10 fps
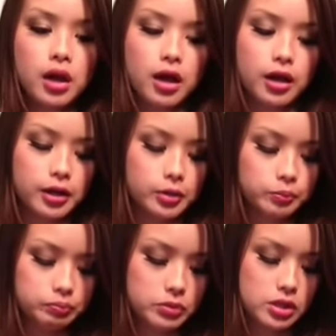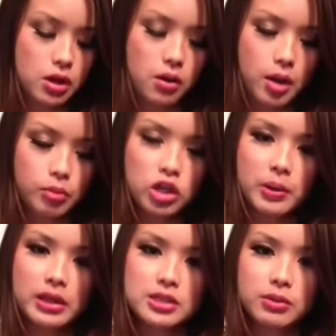Um, so I'm gonna try
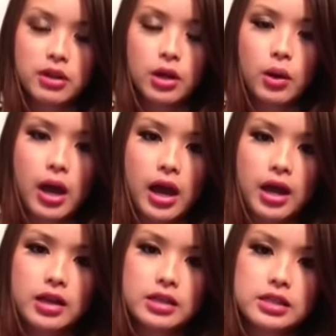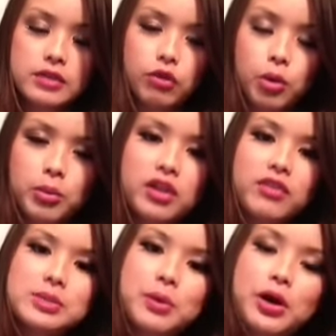to make this video as informative
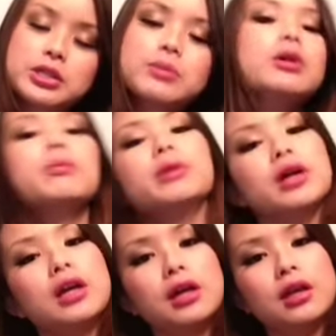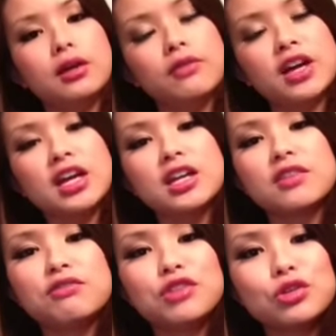as possible, but if I
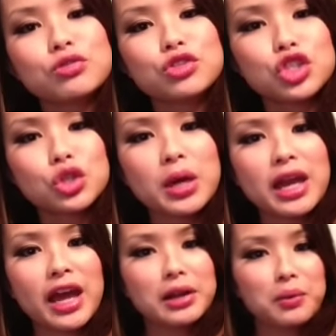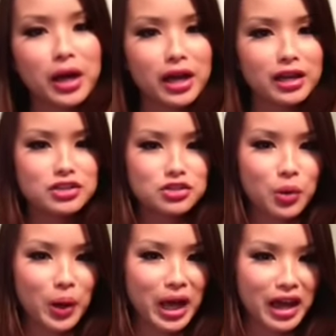confused you in any way, just
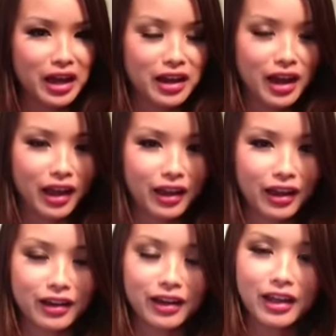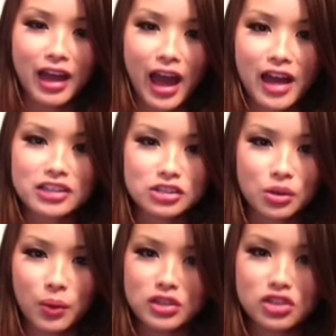go ahead and ask the
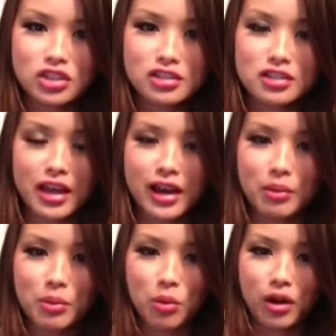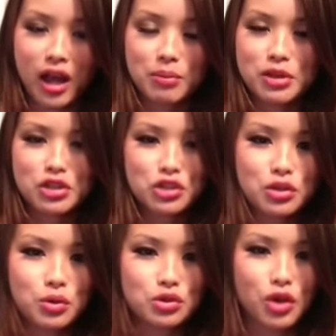questions and I'll be more than happy
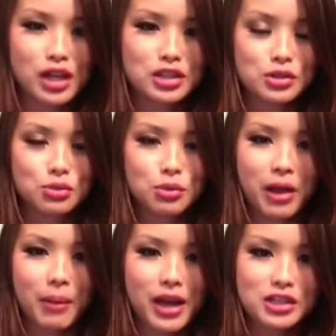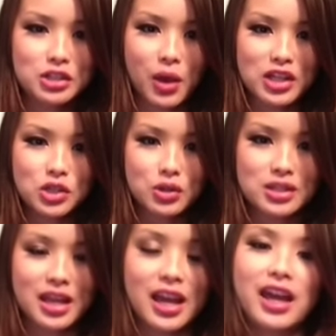to try to reply back to you as soon
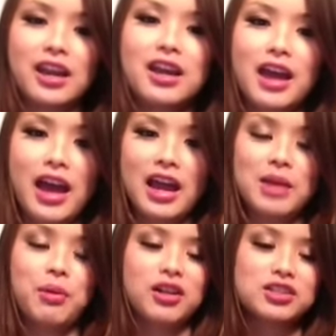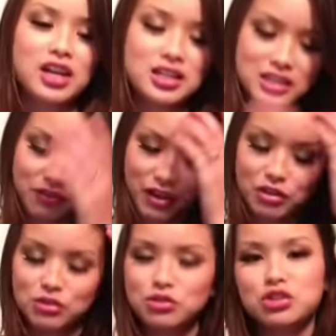as I can. And I apologize if I
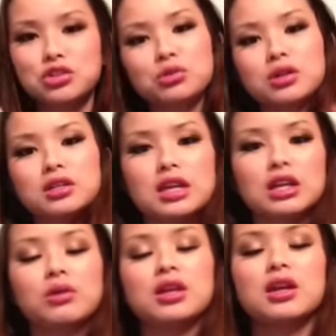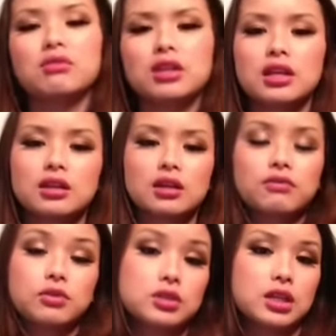lose you because I know it can get really
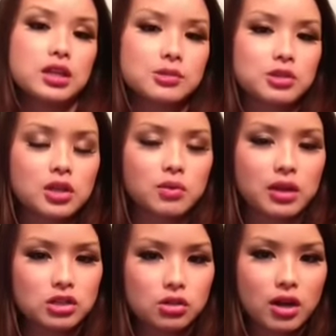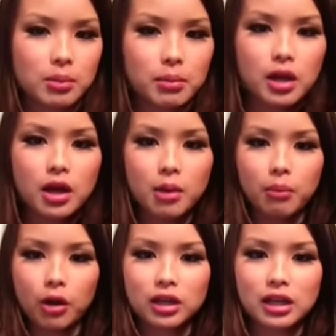confusing, especially with Instagram
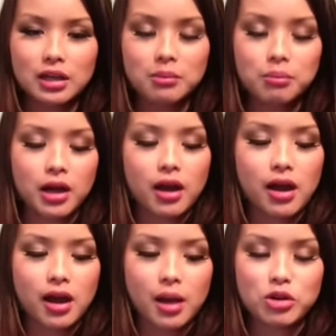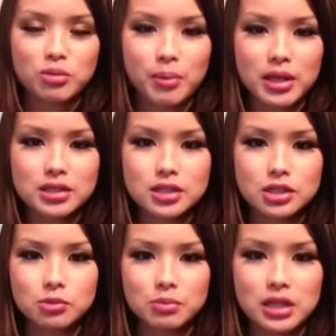marketing, but uh, I'm gonna do my best
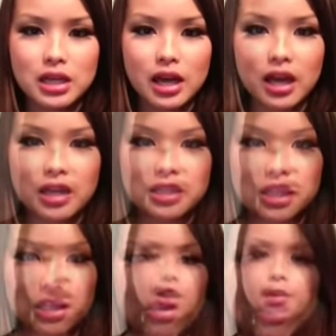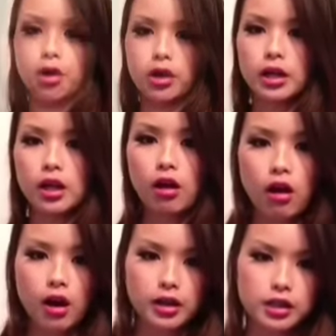to be as how, oh, clear as uh, marketing
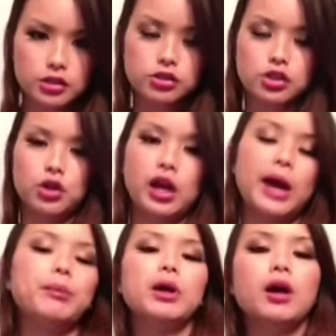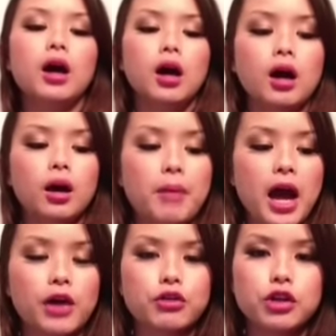on Instagram. Um,
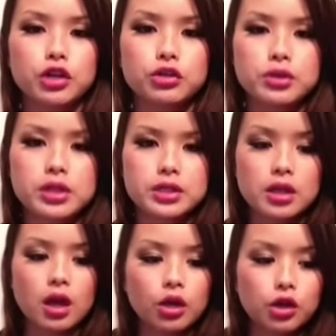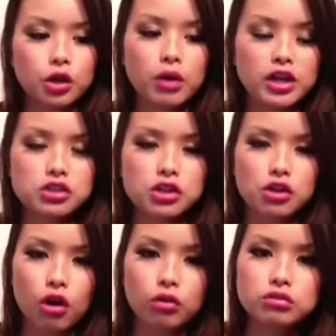how you can do this? You don't actually
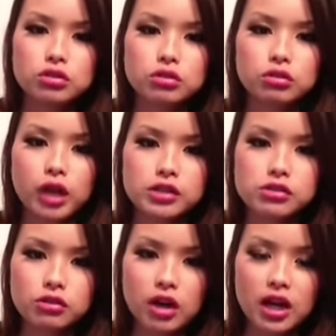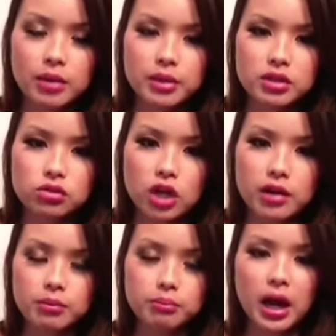go to Instagram and
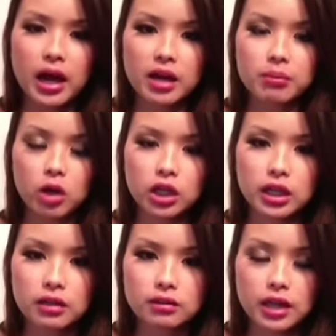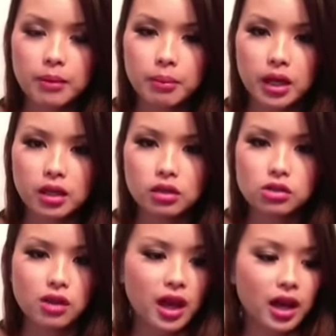try to buy a marketing campaign.
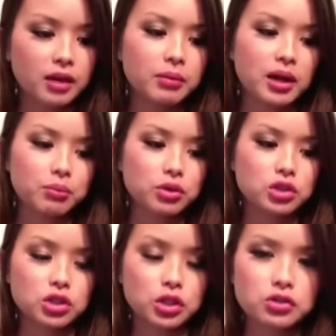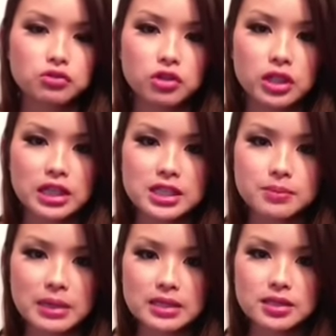You can, but I'm pretty sure it's really
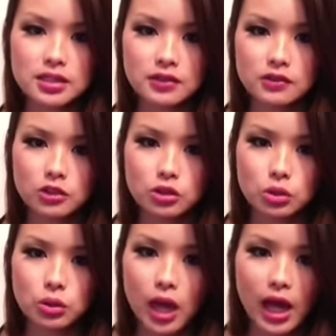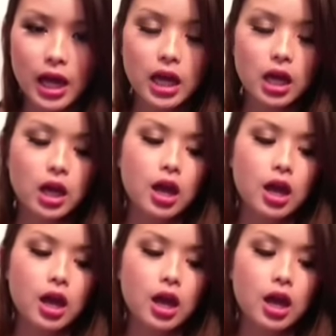expensive to do that.